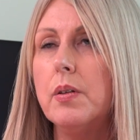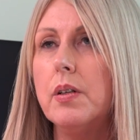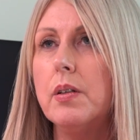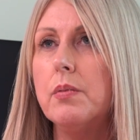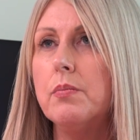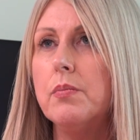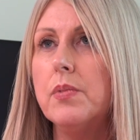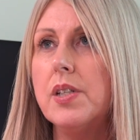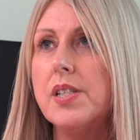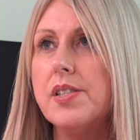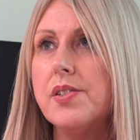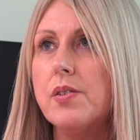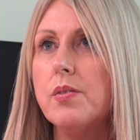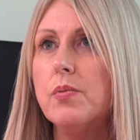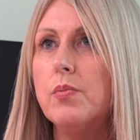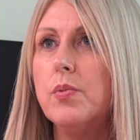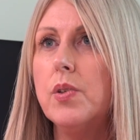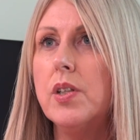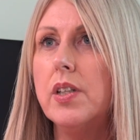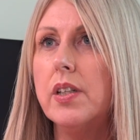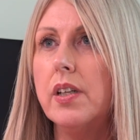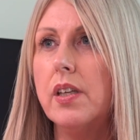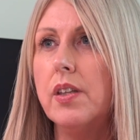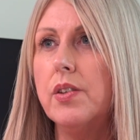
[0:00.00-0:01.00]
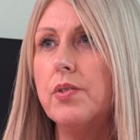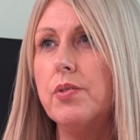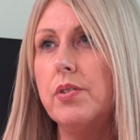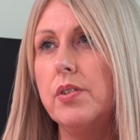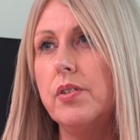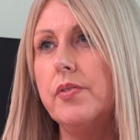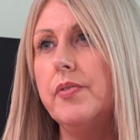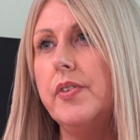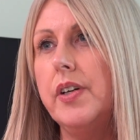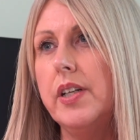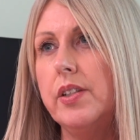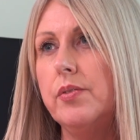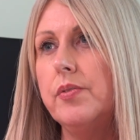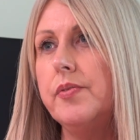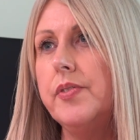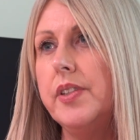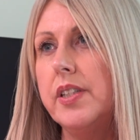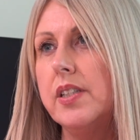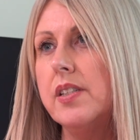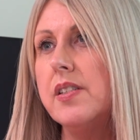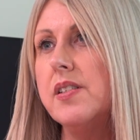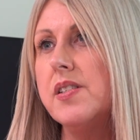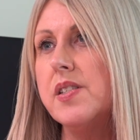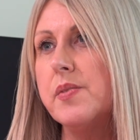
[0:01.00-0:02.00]
we're still working through the final
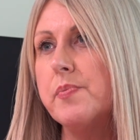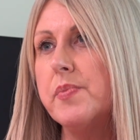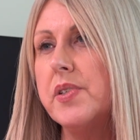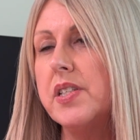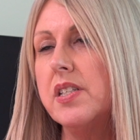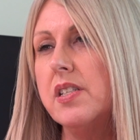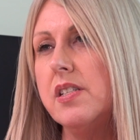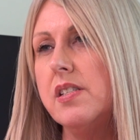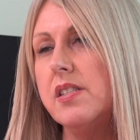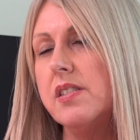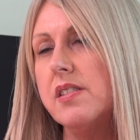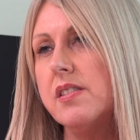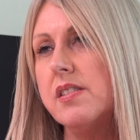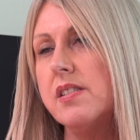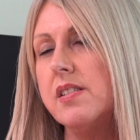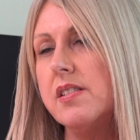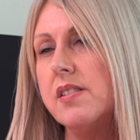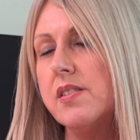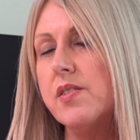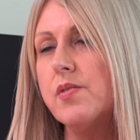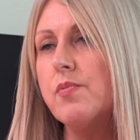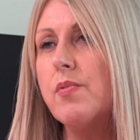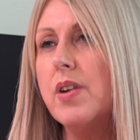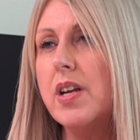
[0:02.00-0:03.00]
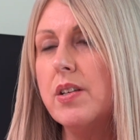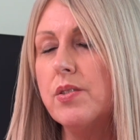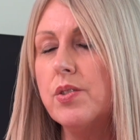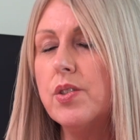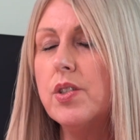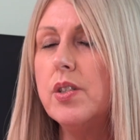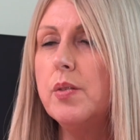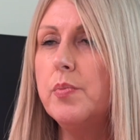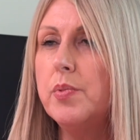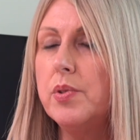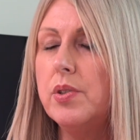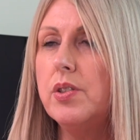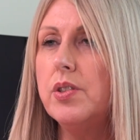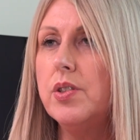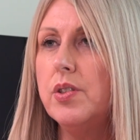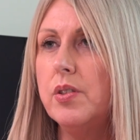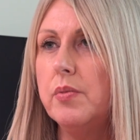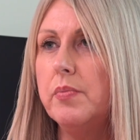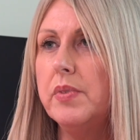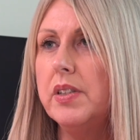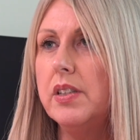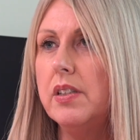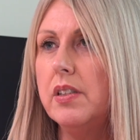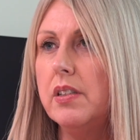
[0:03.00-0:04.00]
figures, but it's around
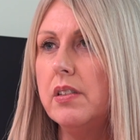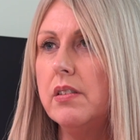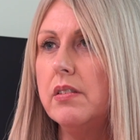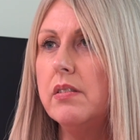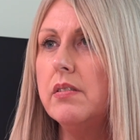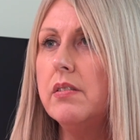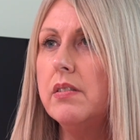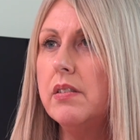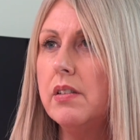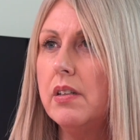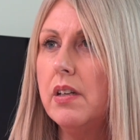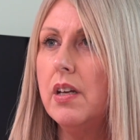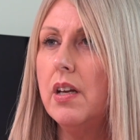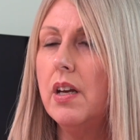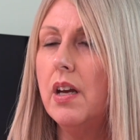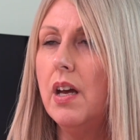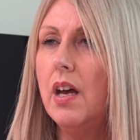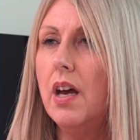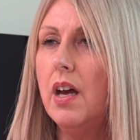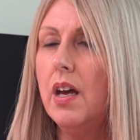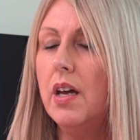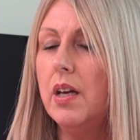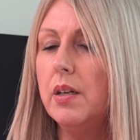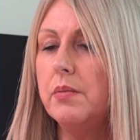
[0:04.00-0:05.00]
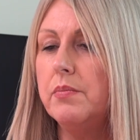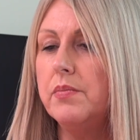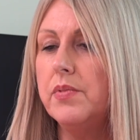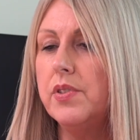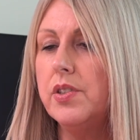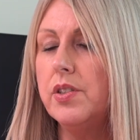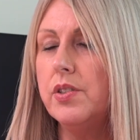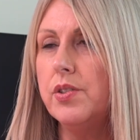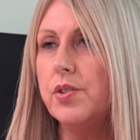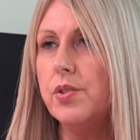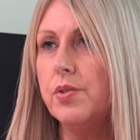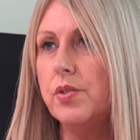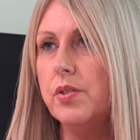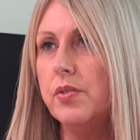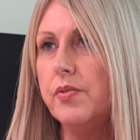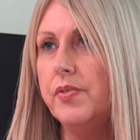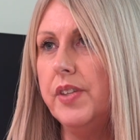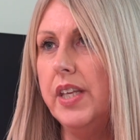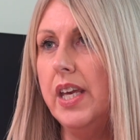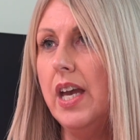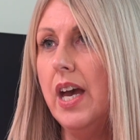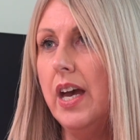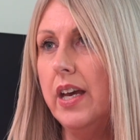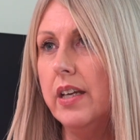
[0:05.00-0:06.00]
2.2 million to sort of
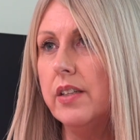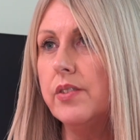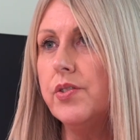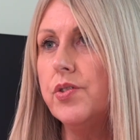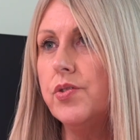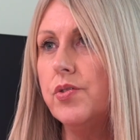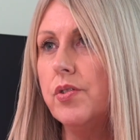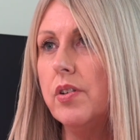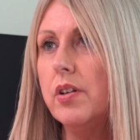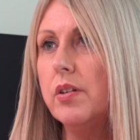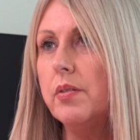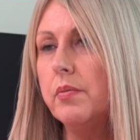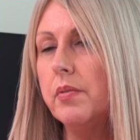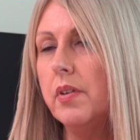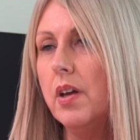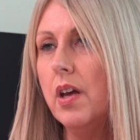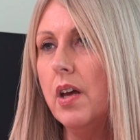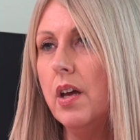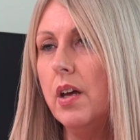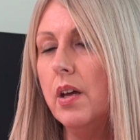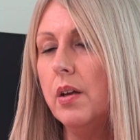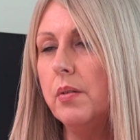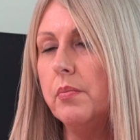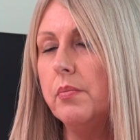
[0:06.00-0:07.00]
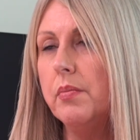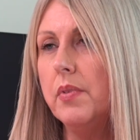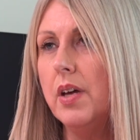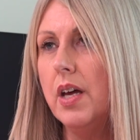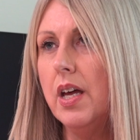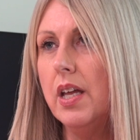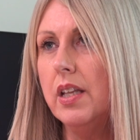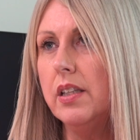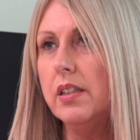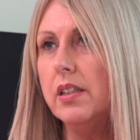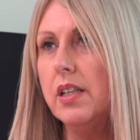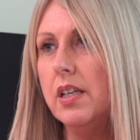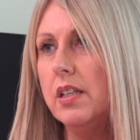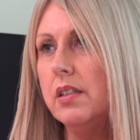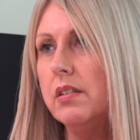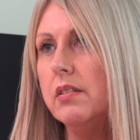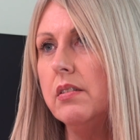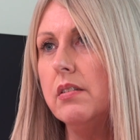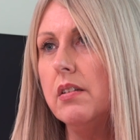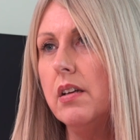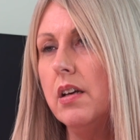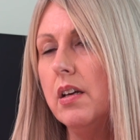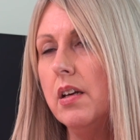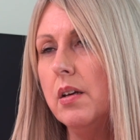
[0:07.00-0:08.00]
the extra, and
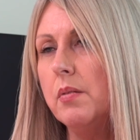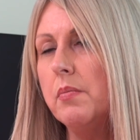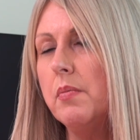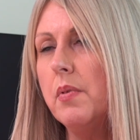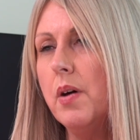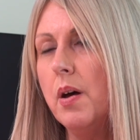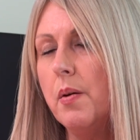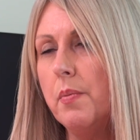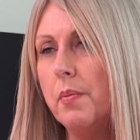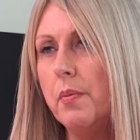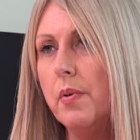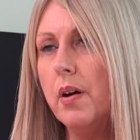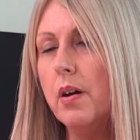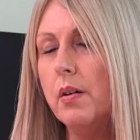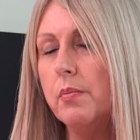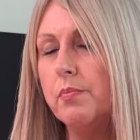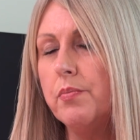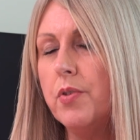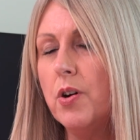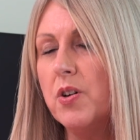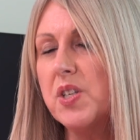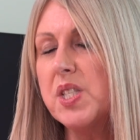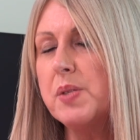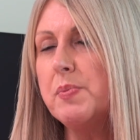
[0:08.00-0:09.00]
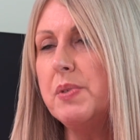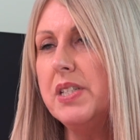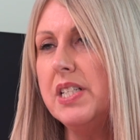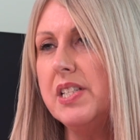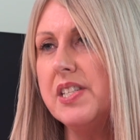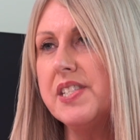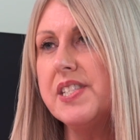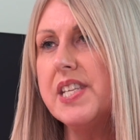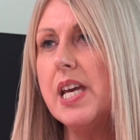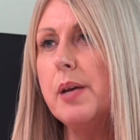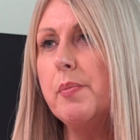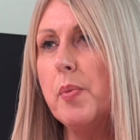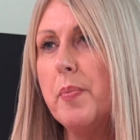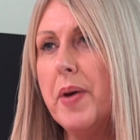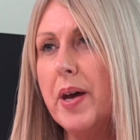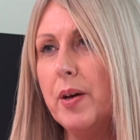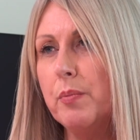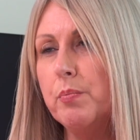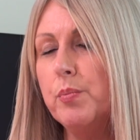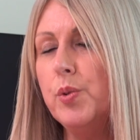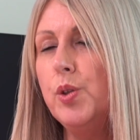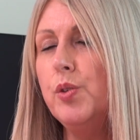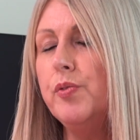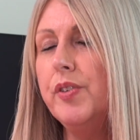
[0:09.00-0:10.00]
then approximately the same
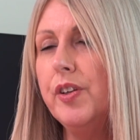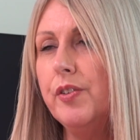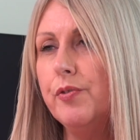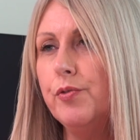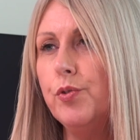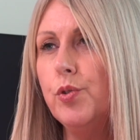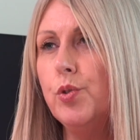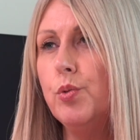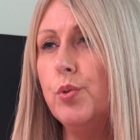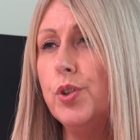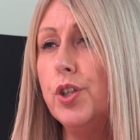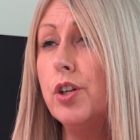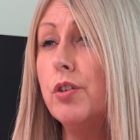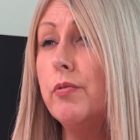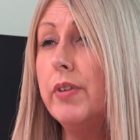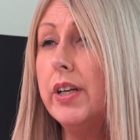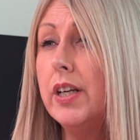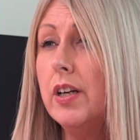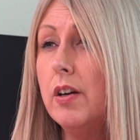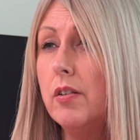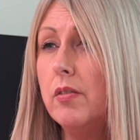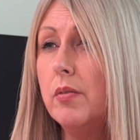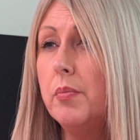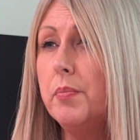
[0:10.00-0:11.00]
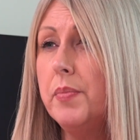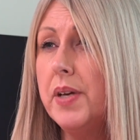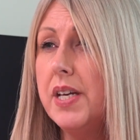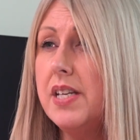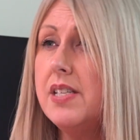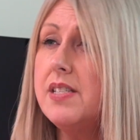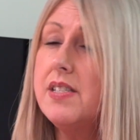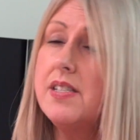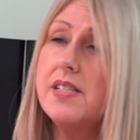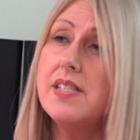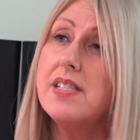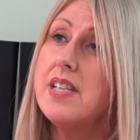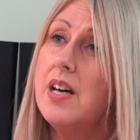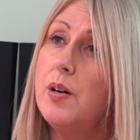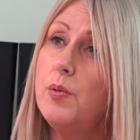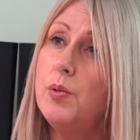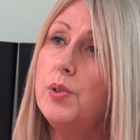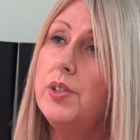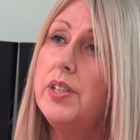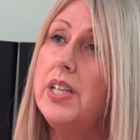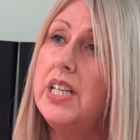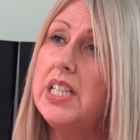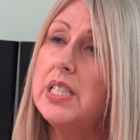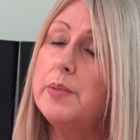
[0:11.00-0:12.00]
amount moving forward on a recurrent basis that
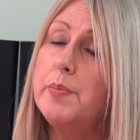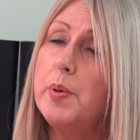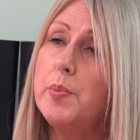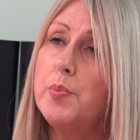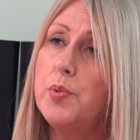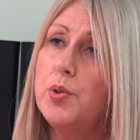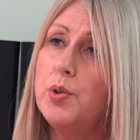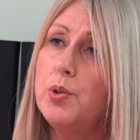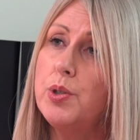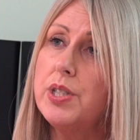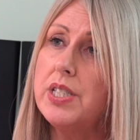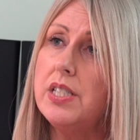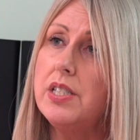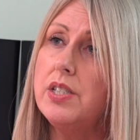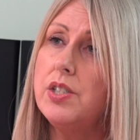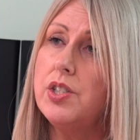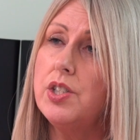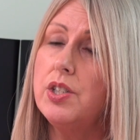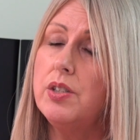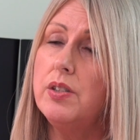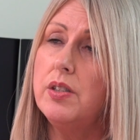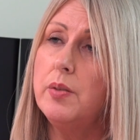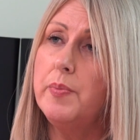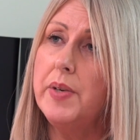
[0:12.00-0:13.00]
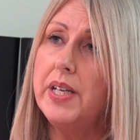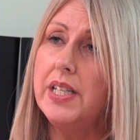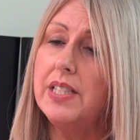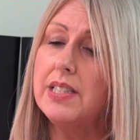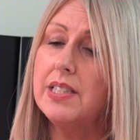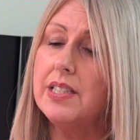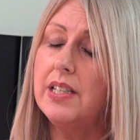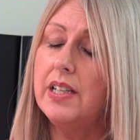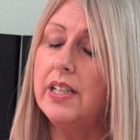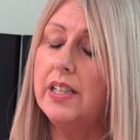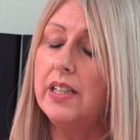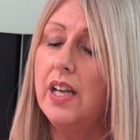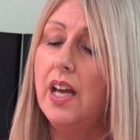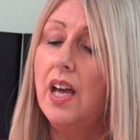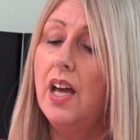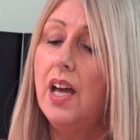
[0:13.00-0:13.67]
will need to be brought into the baseline.